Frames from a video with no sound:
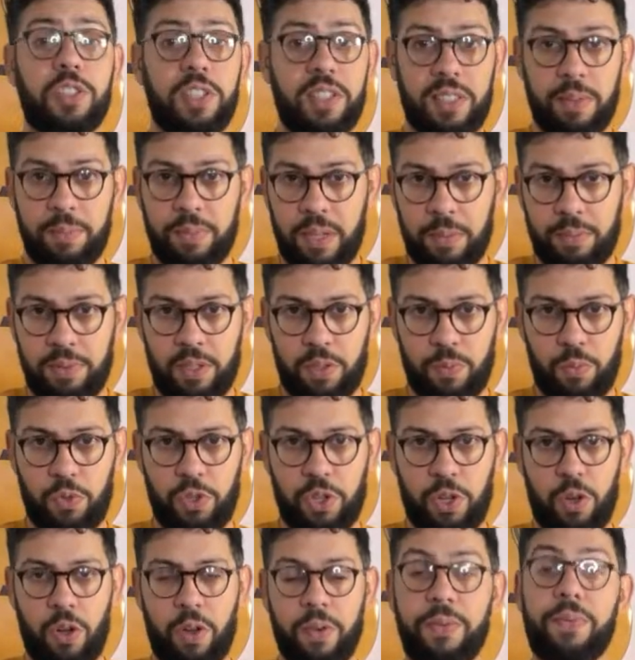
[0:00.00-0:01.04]
sometimes there's
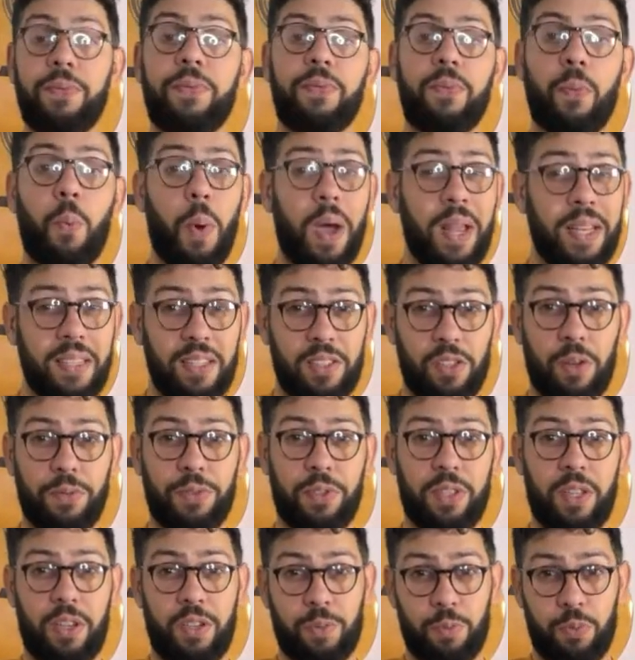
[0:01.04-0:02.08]
music on. Wednesdays often
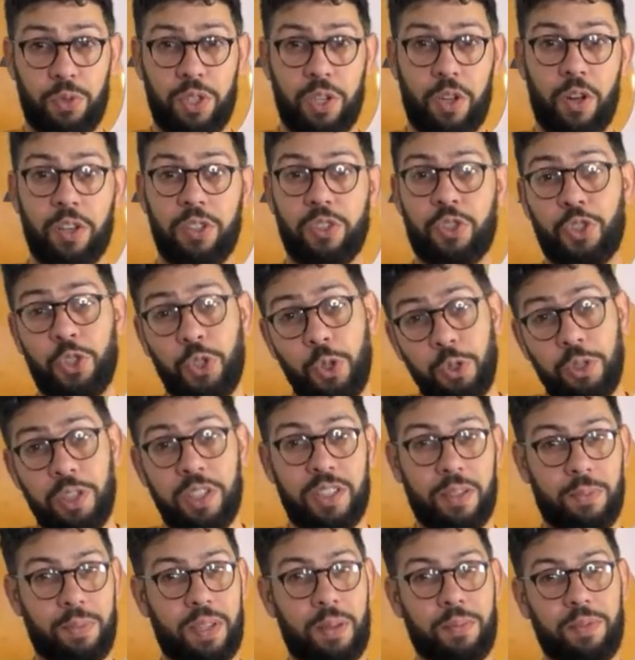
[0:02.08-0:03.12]
there's music on. Tuesday
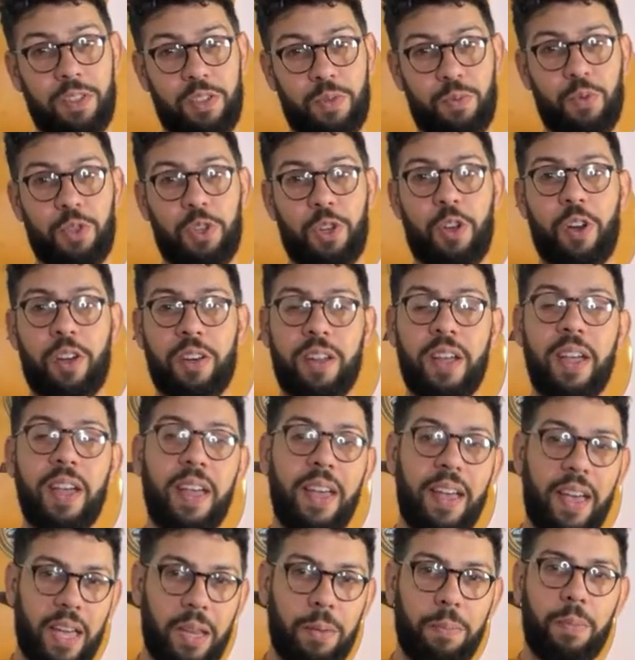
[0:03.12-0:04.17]
sometimes there's music on.
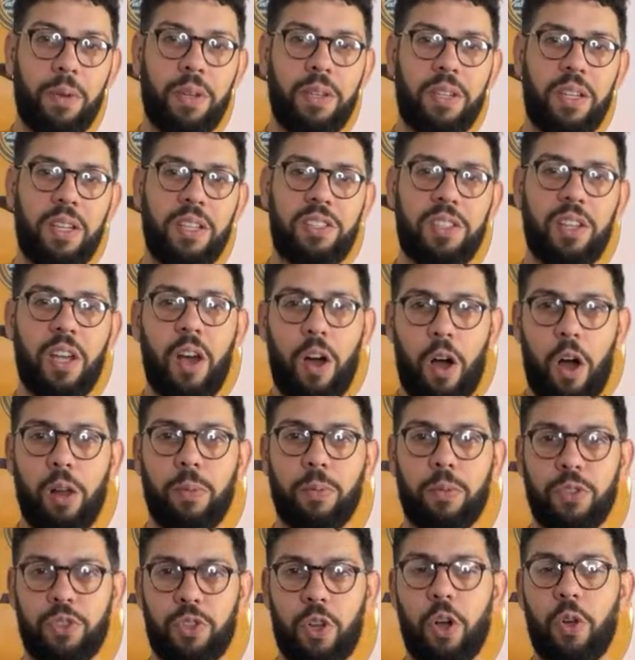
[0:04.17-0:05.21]
And Mondays
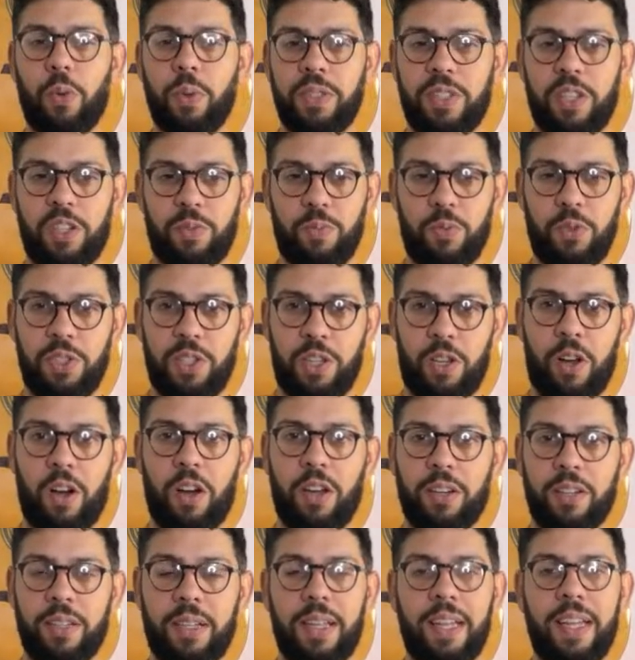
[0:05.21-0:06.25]
almost always there's music
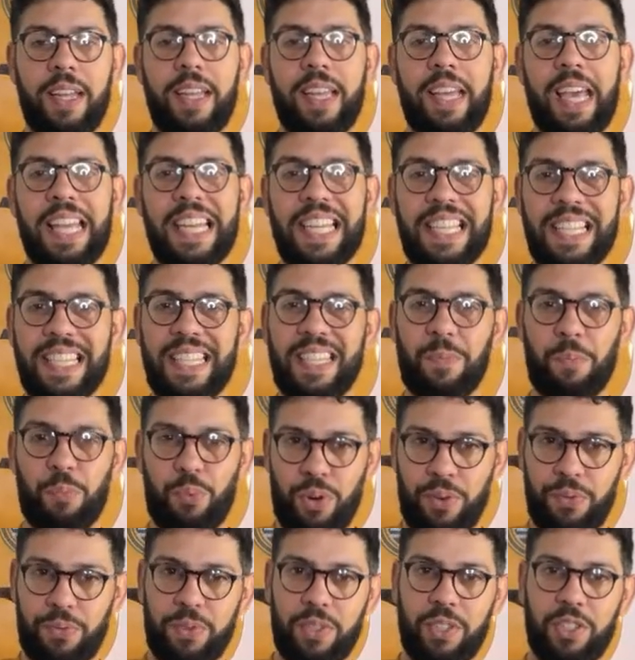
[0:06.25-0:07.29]
on. And this is a
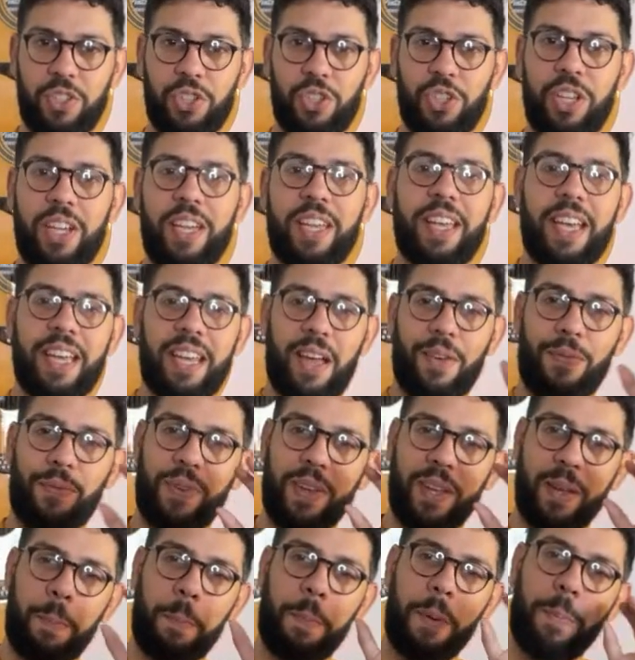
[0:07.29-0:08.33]
privilege. And I
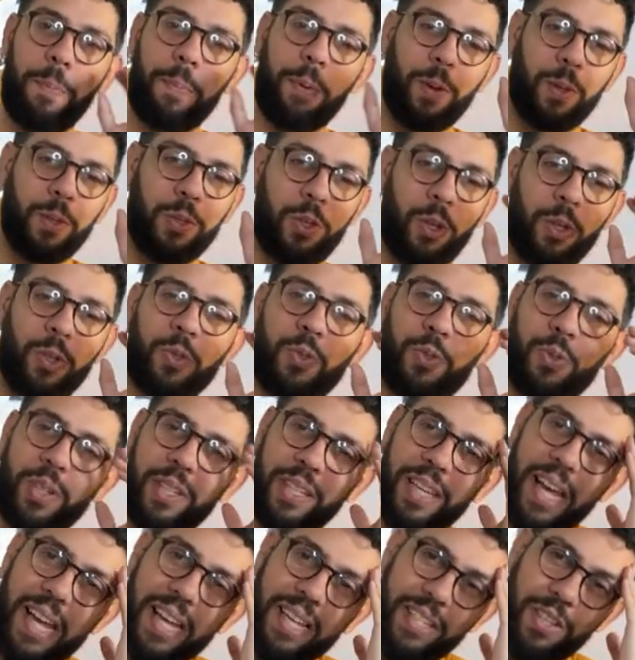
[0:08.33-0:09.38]
think people don't
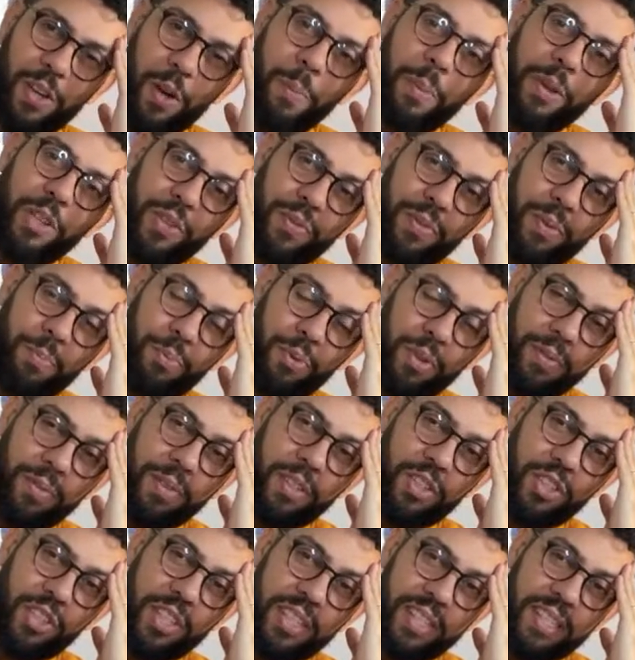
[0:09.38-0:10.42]
realize how much of a
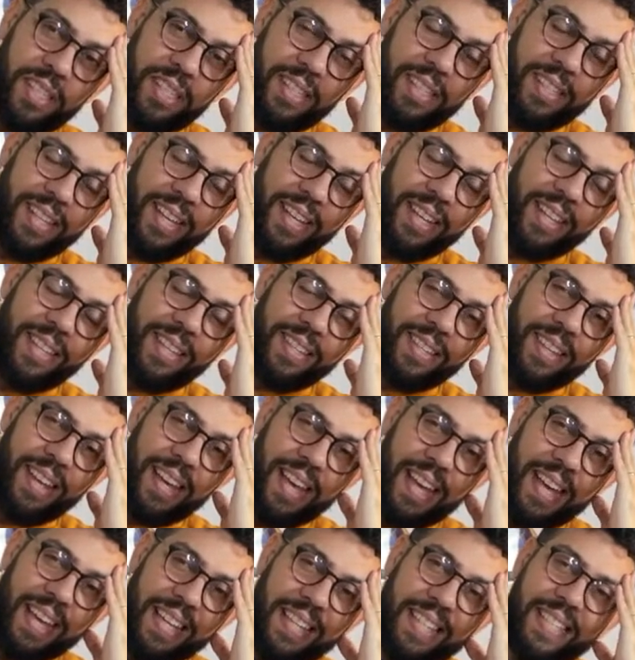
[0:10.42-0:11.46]
privilege this is, and it
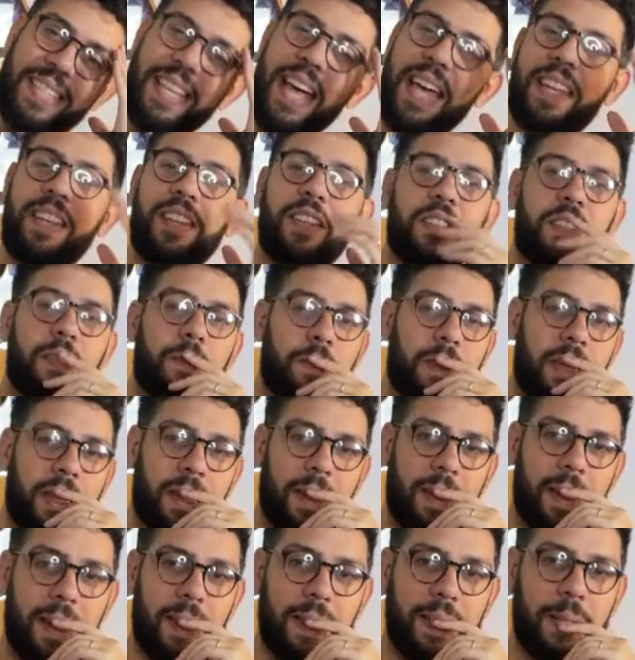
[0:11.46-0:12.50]
saddens me
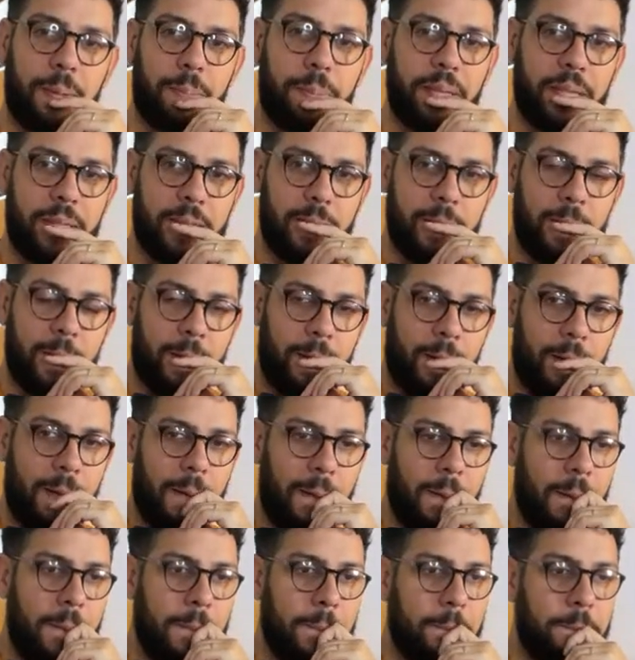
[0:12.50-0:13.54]
a little bit.
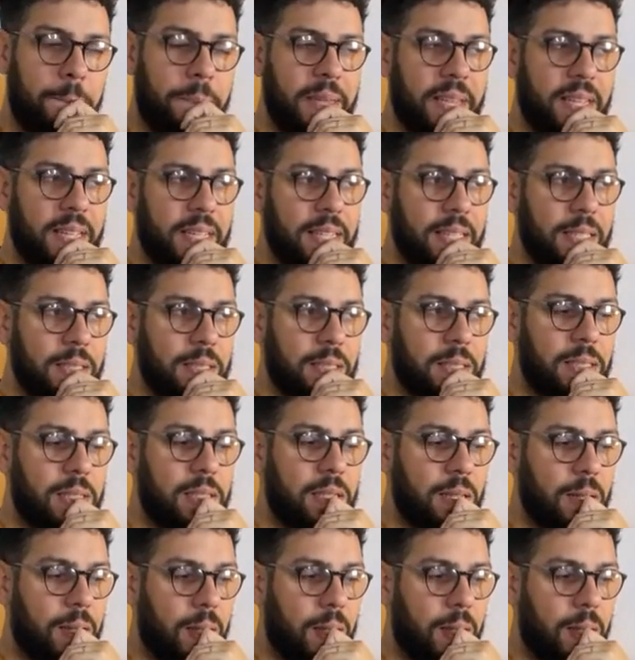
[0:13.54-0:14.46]
because